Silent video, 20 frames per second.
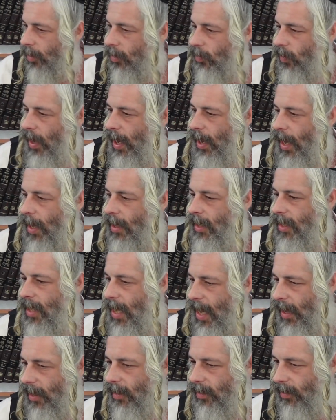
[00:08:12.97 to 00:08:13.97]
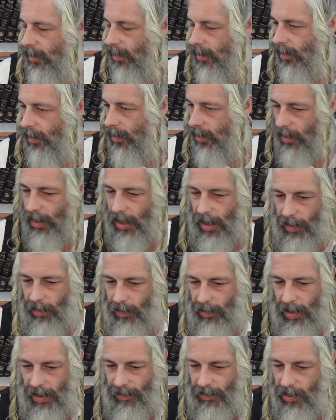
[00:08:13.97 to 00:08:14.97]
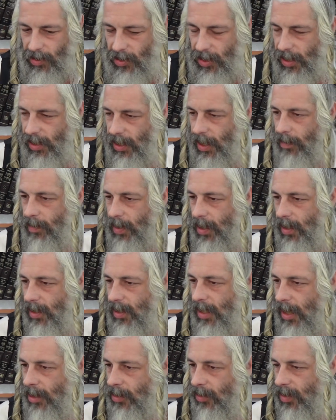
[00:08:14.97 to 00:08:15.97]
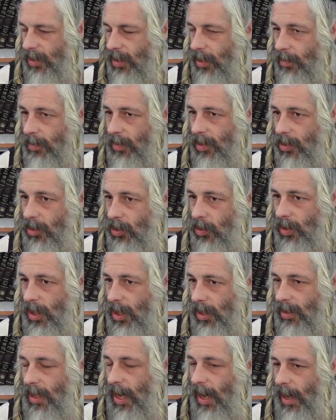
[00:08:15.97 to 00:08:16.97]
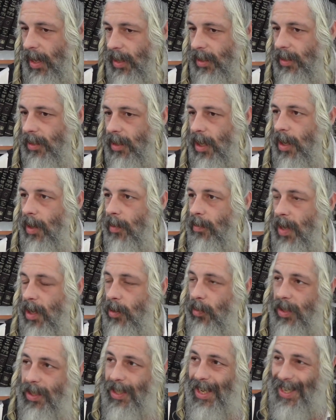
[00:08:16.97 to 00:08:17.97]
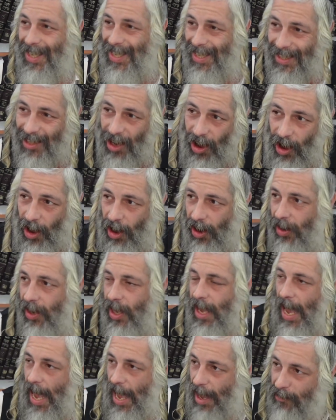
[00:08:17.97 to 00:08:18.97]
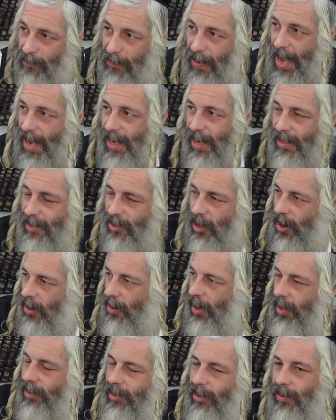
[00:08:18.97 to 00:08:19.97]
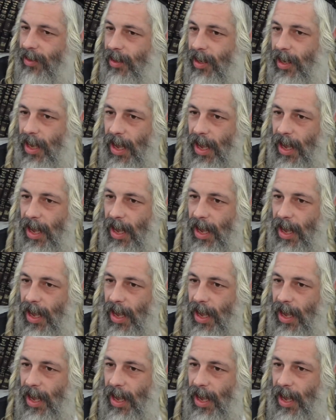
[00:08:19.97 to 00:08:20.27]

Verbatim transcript: Right, and yet we have to address that because Adnut seems unique to us, meaning we're saying he's our, Havaya is our Adon.